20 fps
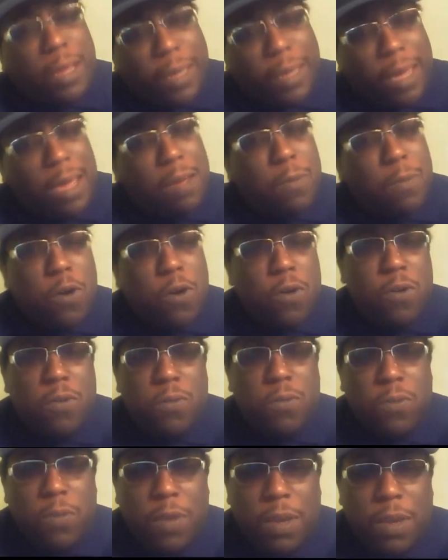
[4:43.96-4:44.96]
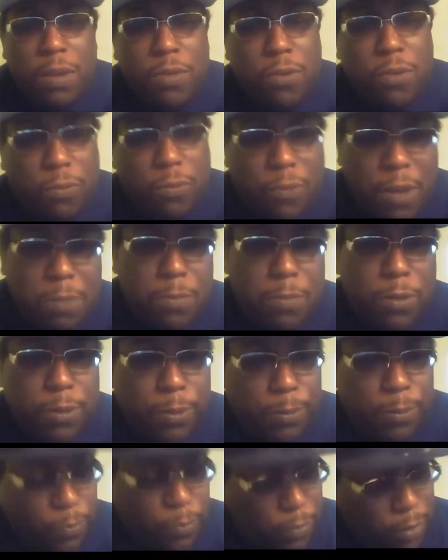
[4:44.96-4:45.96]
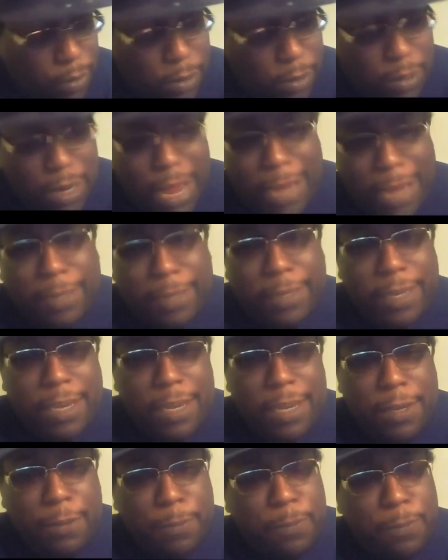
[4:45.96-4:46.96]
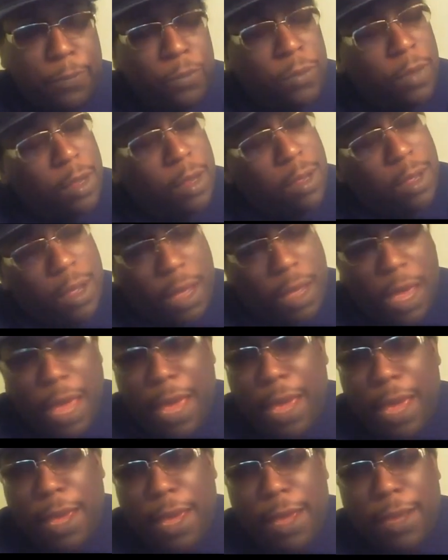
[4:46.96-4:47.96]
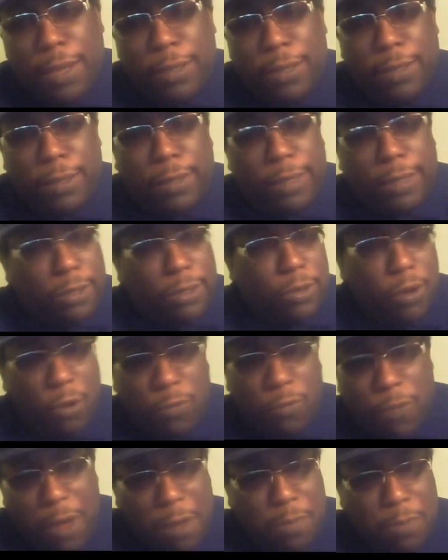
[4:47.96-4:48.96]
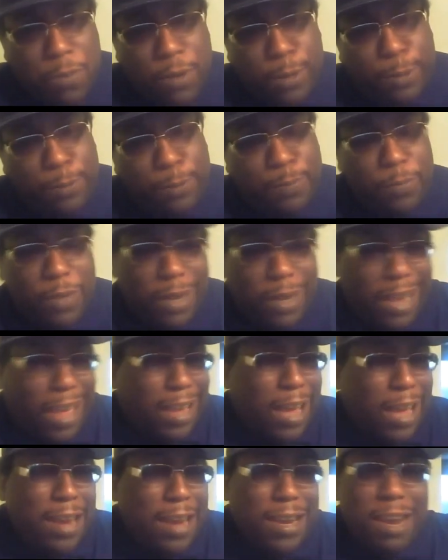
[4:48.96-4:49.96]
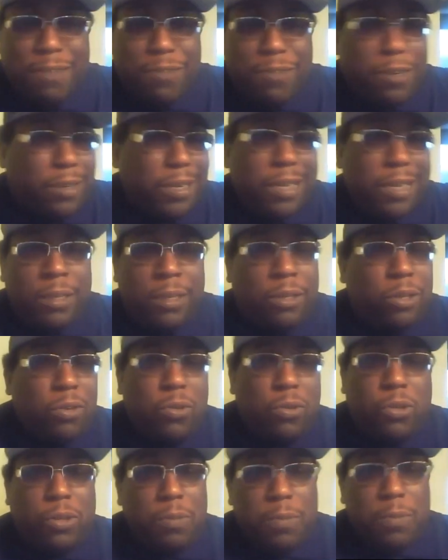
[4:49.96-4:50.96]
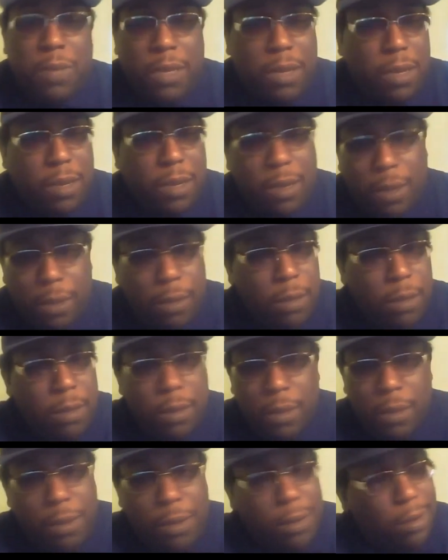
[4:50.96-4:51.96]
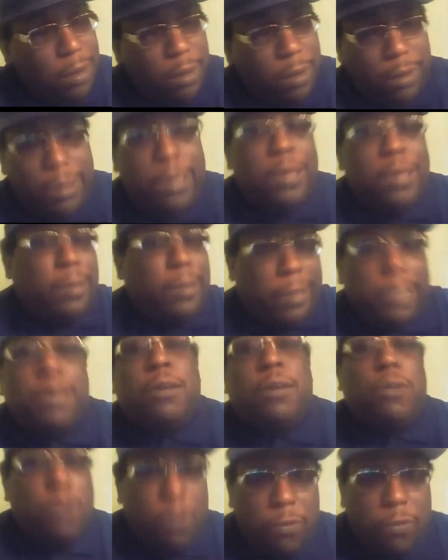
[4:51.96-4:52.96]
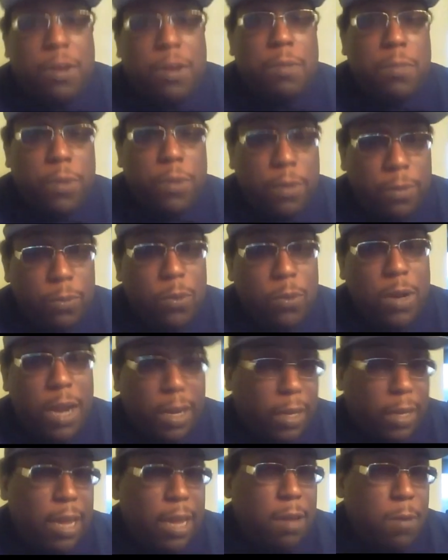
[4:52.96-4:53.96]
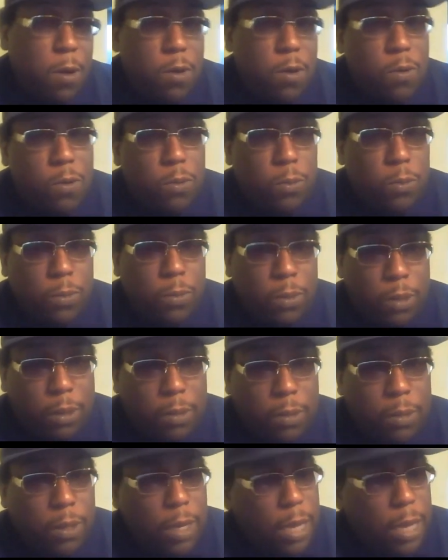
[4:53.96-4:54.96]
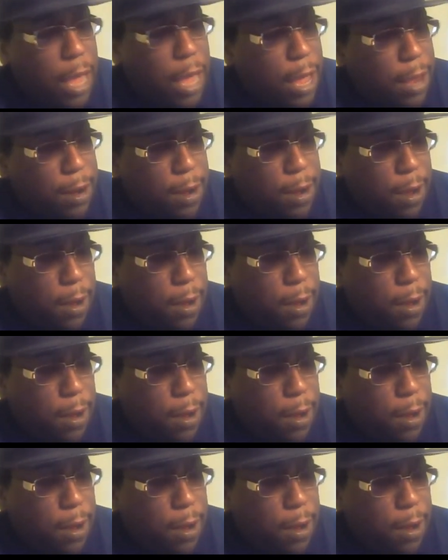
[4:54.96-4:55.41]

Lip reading: came home in November of 19. And since November, I never did social media until November when I came home. Right. And